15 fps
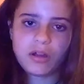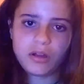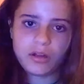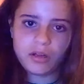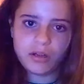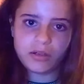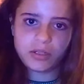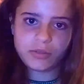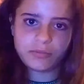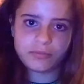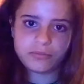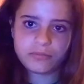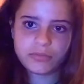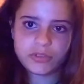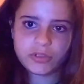
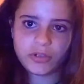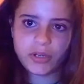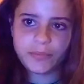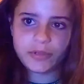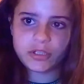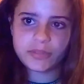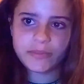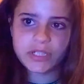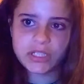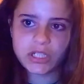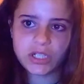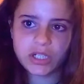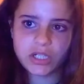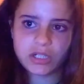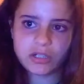So I pierced my
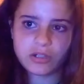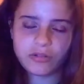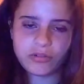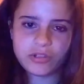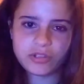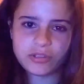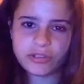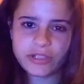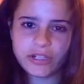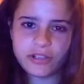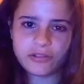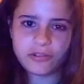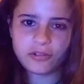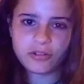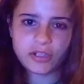tongue originally
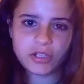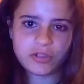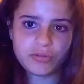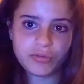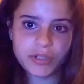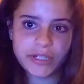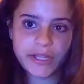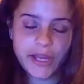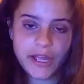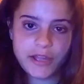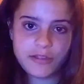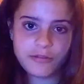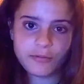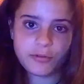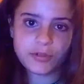either the
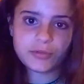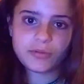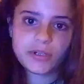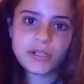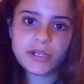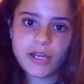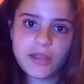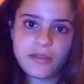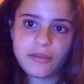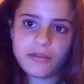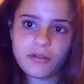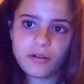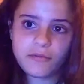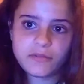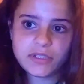28th or 29th
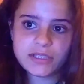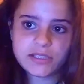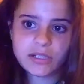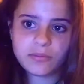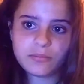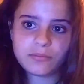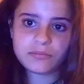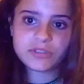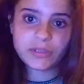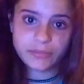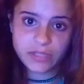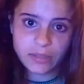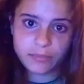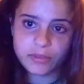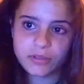of
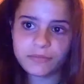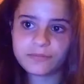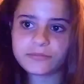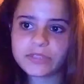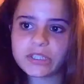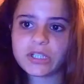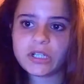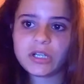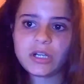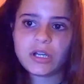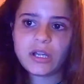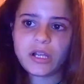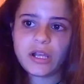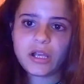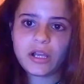September,
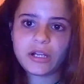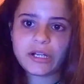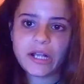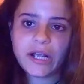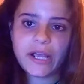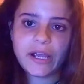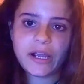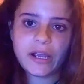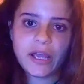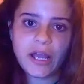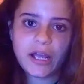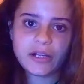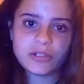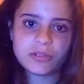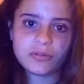and I
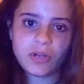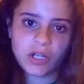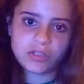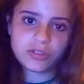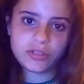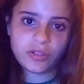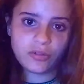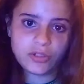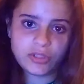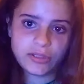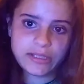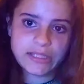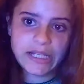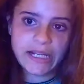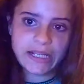had to actually originally
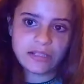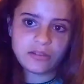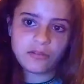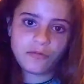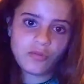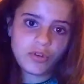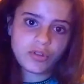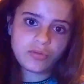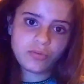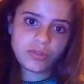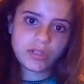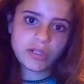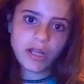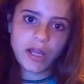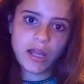take the first
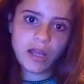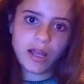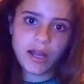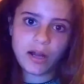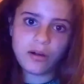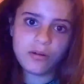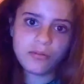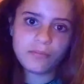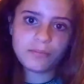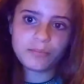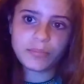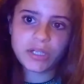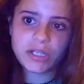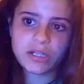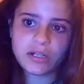one out
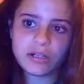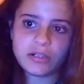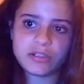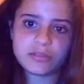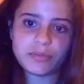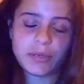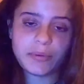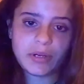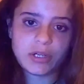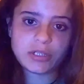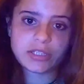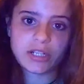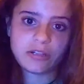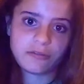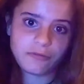because my
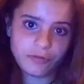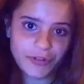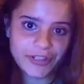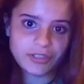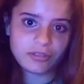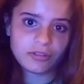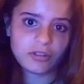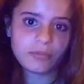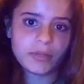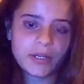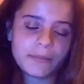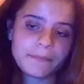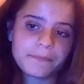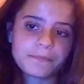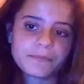parents kind of freaked a little bit.